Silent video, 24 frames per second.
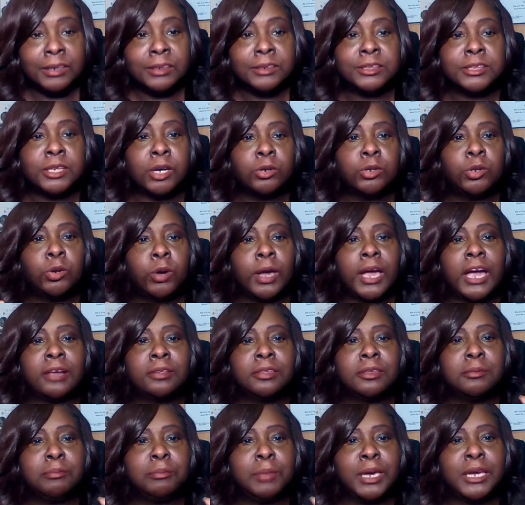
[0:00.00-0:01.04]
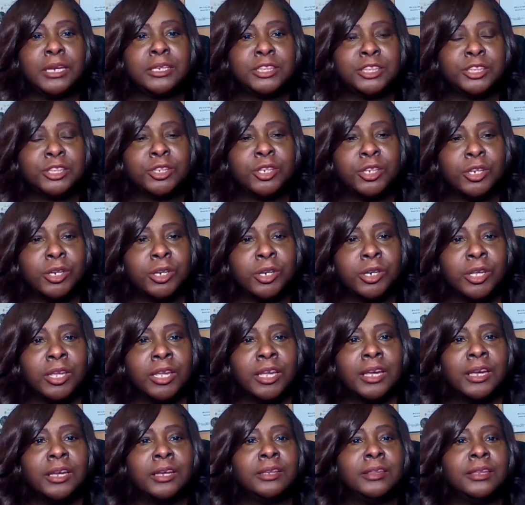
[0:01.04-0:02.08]
So you have to make sure
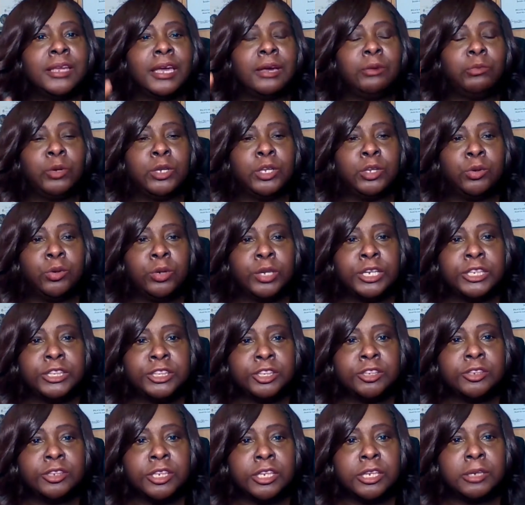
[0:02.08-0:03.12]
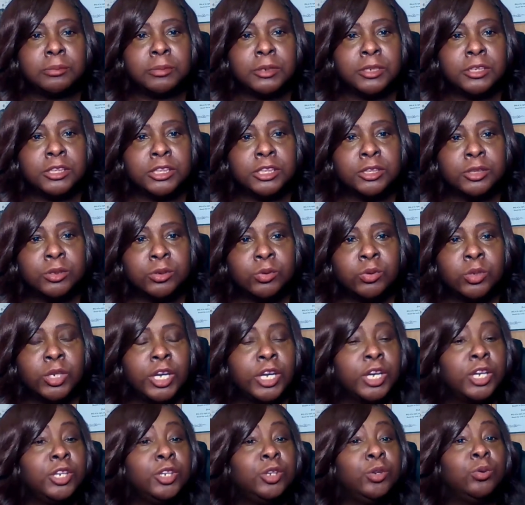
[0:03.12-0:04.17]
that when you get your W-2,
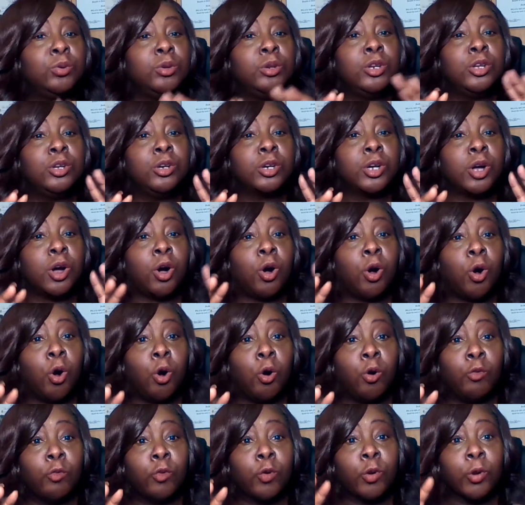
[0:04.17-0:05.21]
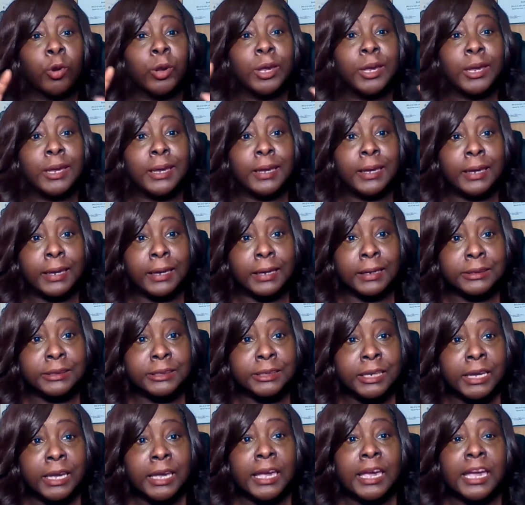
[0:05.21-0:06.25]
you look over
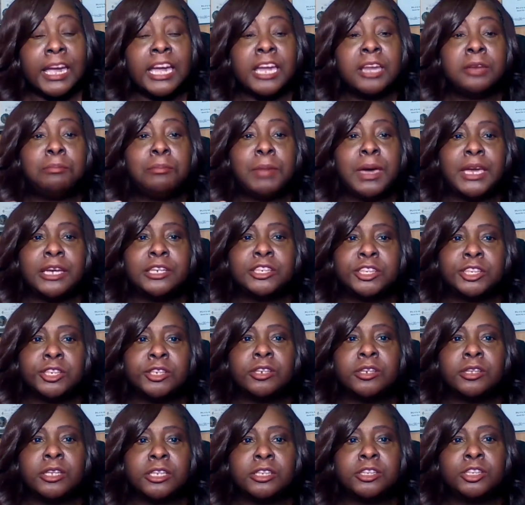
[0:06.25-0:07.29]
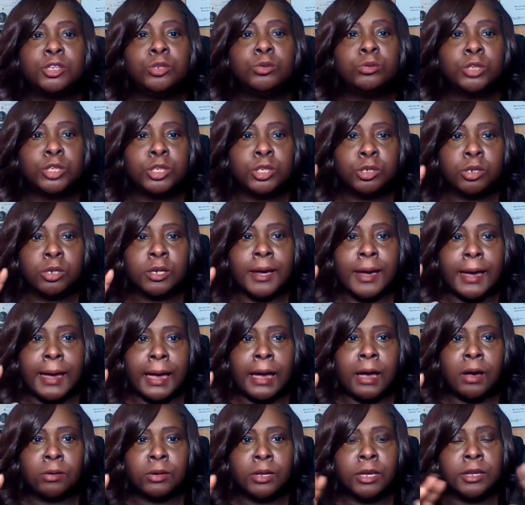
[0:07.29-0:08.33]
it and make sure that you took
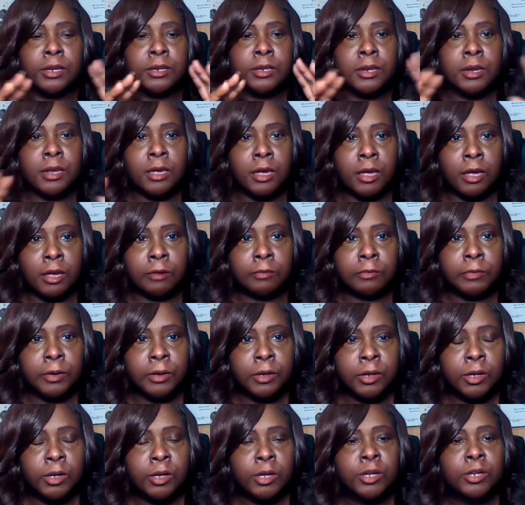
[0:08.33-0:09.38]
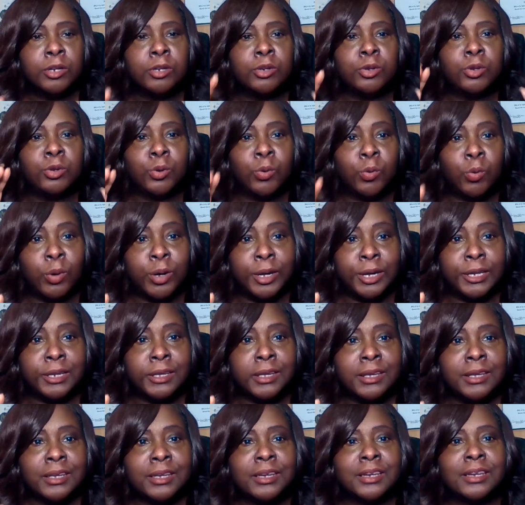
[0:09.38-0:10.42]
out enough
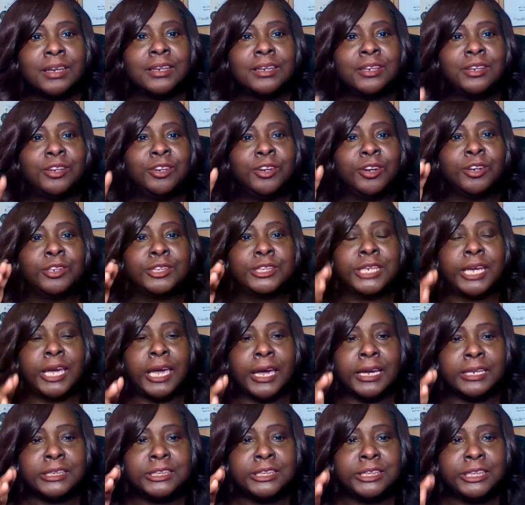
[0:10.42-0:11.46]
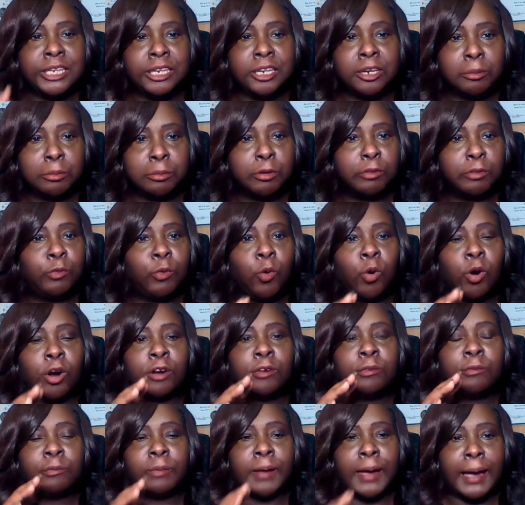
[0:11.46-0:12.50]
during your tax year
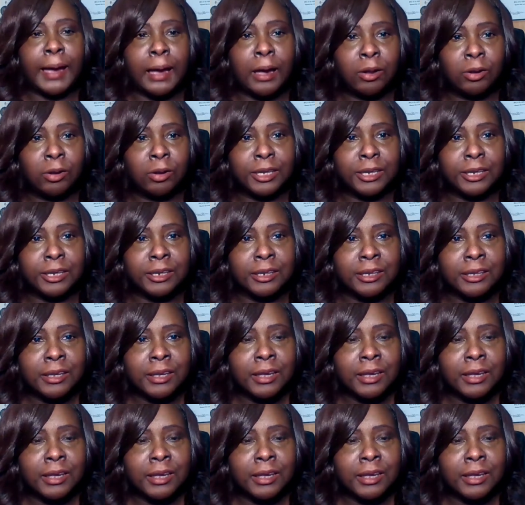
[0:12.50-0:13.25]
before filing.